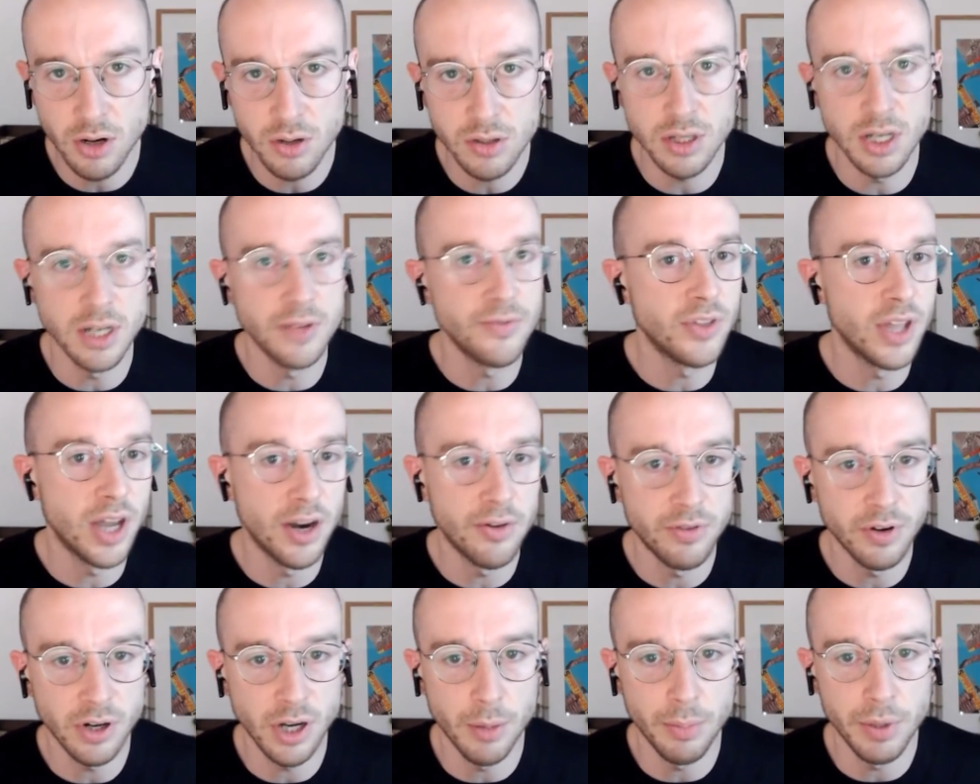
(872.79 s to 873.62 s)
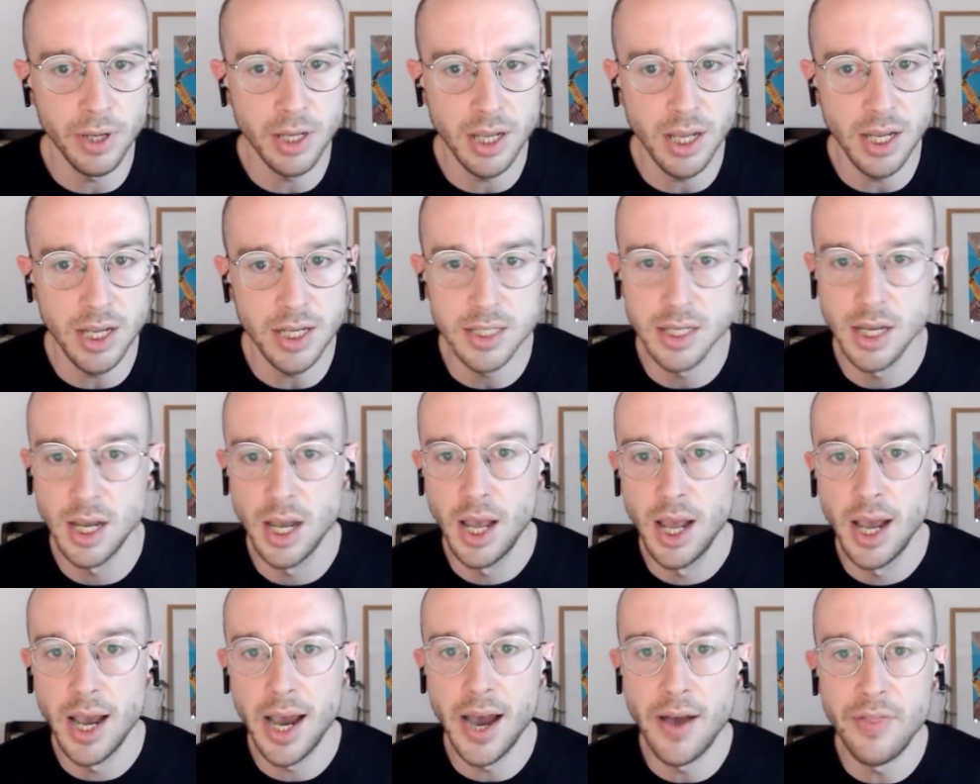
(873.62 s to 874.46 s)
He's lived there for a couple of years,
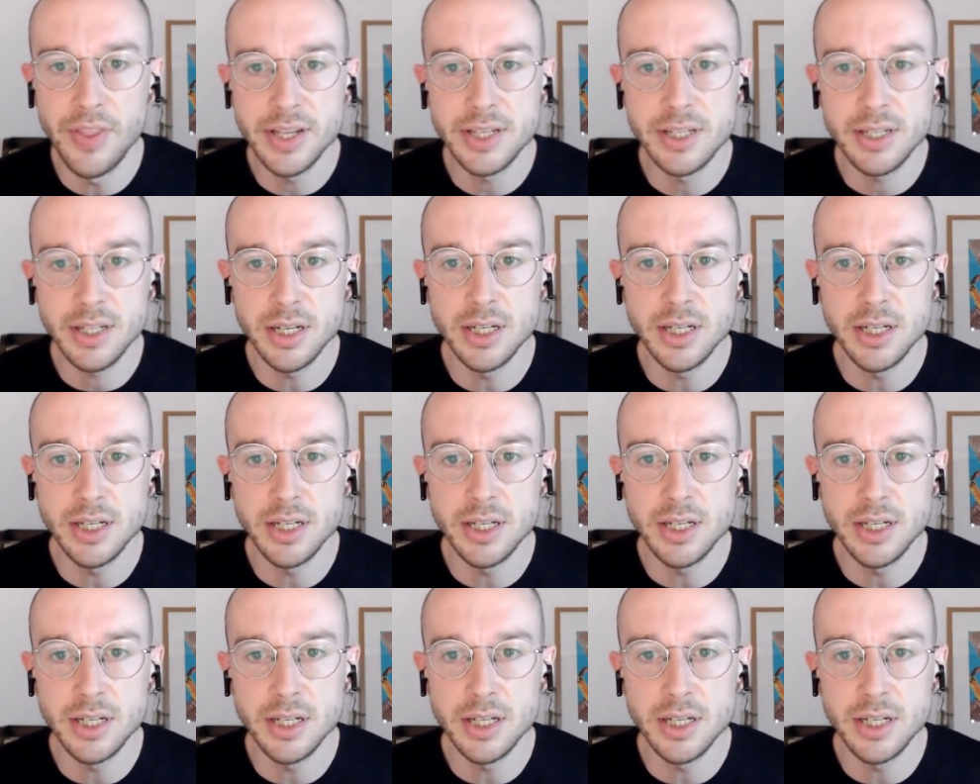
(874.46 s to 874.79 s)
and this